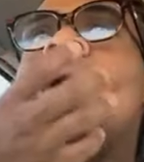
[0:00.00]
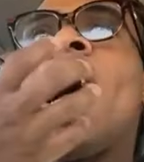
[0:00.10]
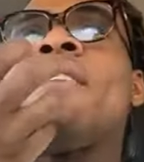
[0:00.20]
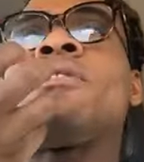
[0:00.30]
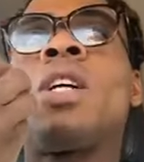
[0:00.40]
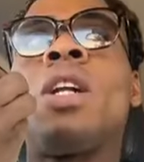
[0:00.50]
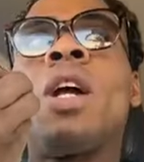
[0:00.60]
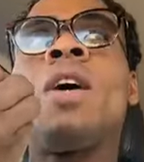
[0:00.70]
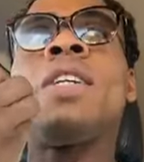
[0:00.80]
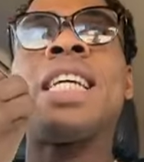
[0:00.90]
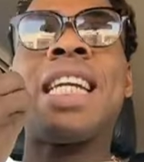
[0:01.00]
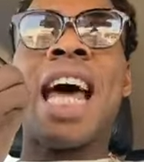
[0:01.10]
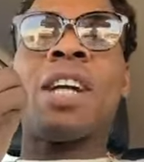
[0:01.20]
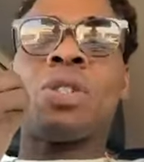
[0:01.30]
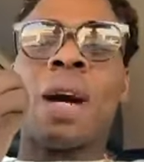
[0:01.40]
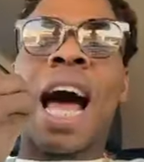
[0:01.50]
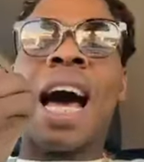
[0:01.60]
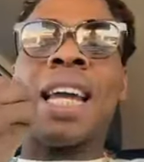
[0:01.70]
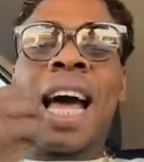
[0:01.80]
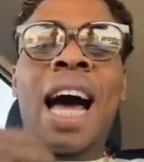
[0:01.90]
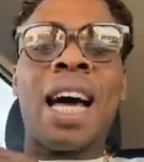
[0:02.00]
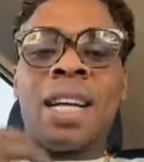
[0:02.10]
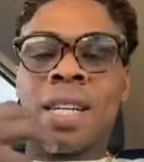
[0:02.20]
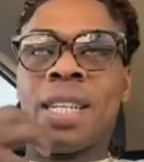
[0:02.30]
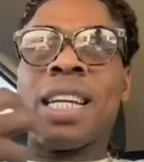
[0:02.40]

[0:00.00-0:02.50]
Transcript: You have to learn the naturality